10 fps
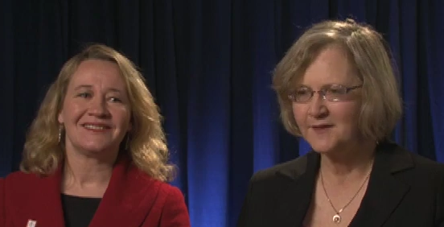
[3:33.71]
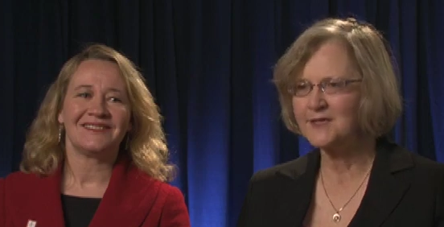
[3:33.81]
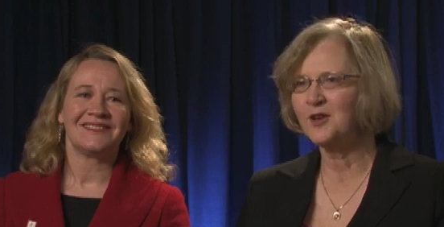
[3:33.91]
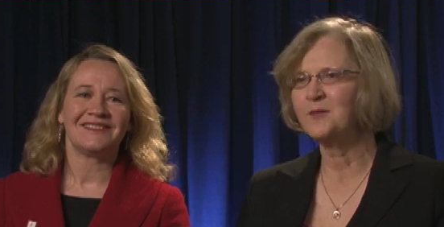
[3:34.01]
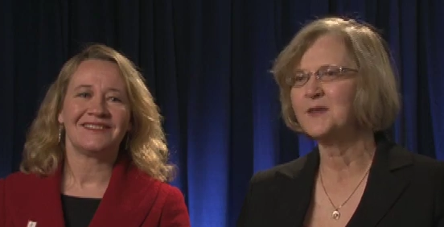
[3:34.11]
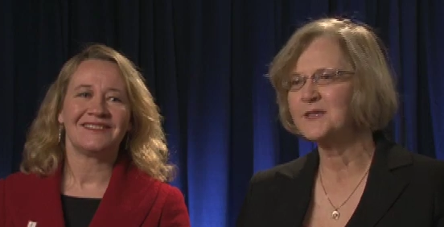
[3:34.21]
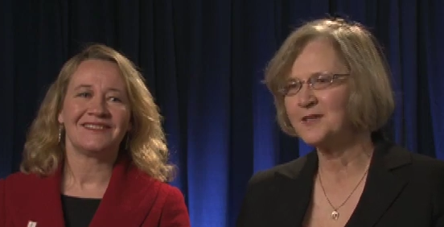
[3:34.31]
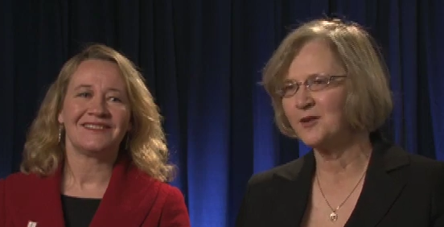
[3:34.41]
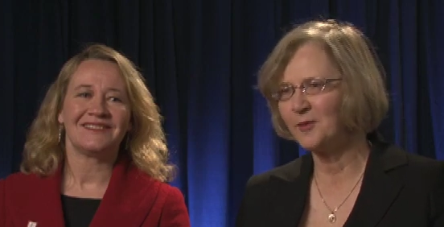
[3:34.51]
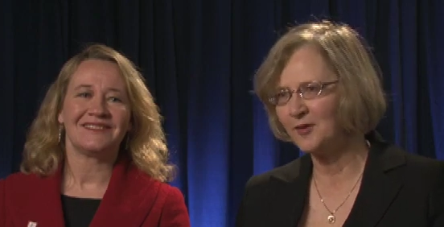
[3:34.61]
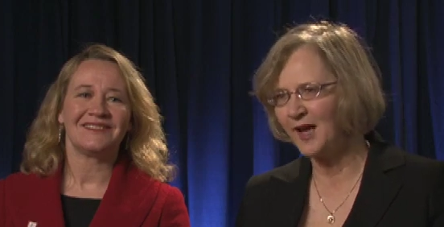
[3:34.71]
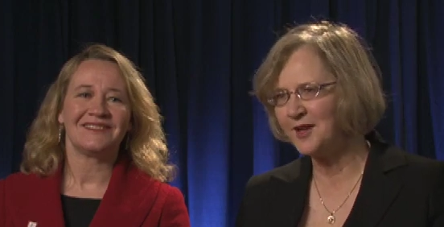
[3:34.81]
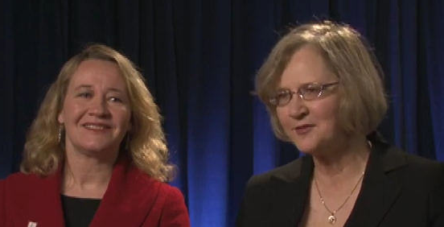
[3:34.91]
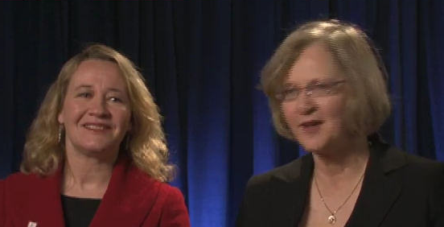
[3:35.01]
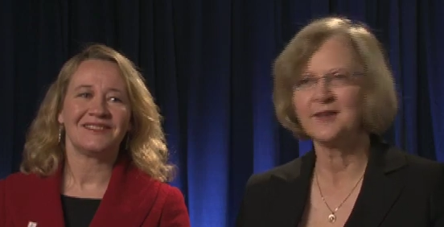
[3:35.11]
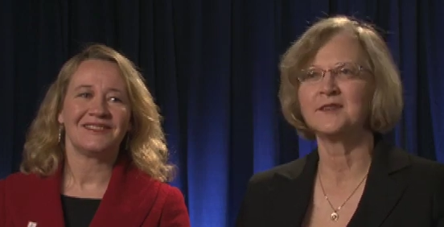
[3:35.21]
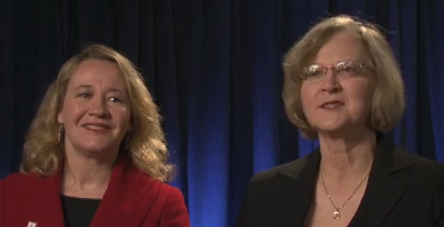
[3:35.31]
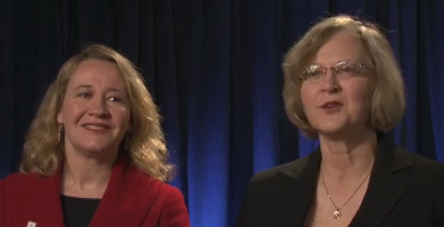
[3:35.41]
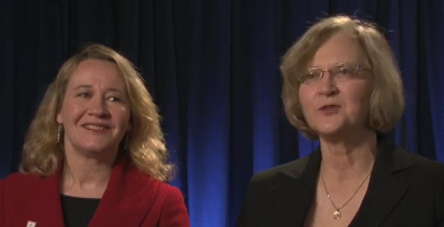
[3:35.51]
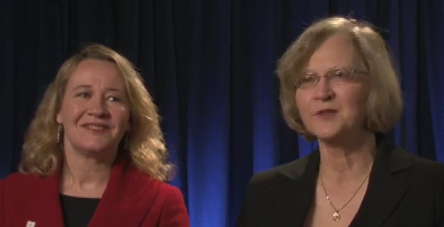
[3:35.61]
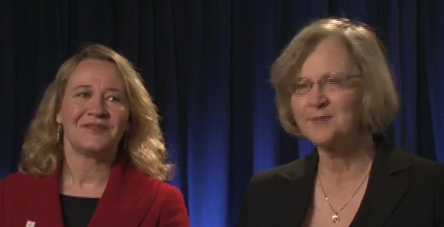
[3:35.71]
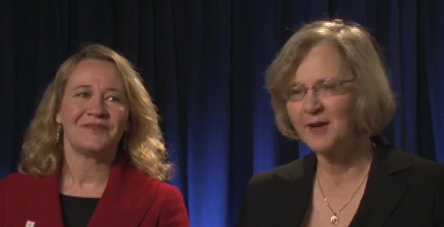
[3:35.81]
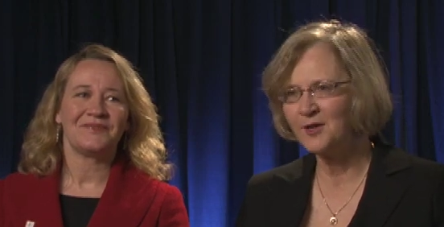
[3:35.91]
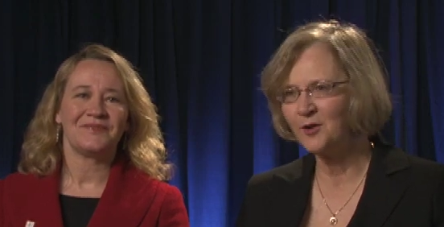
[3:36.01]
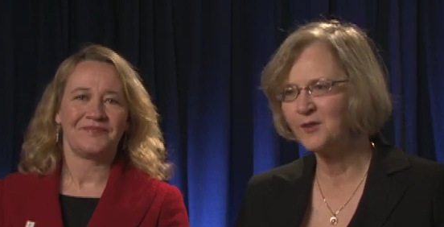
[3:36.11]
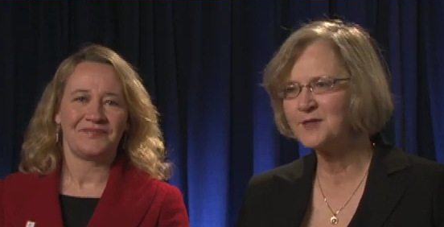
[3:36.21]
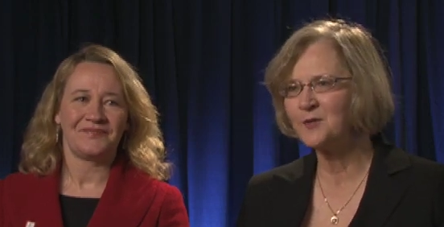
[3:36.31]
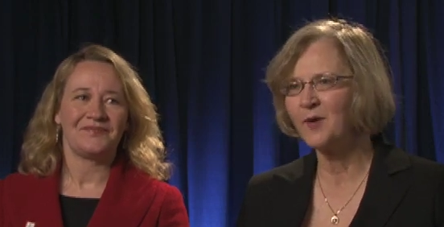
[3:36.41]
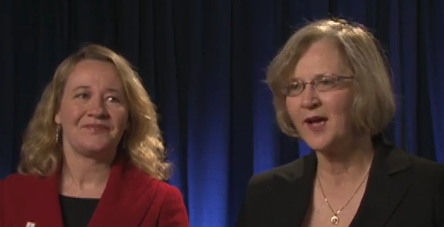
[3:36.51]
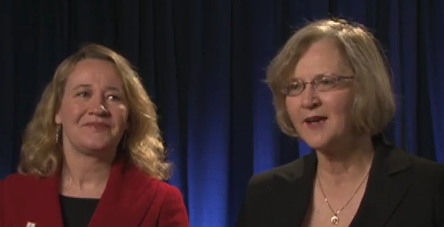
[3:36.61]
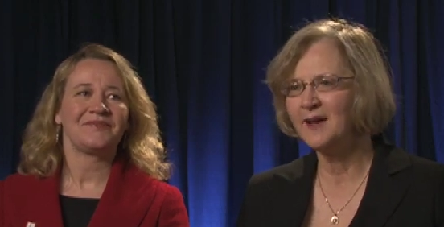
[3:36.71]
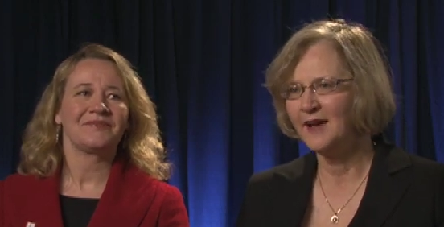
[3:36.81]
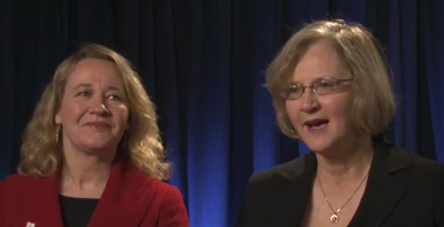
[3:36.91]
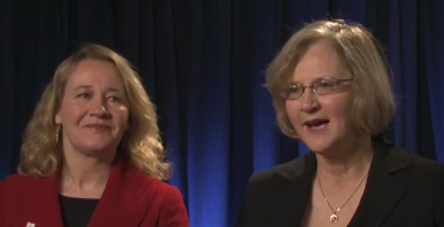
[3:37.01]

Speaker 1: there's going to be this terrible artifact that's going to explain all this away.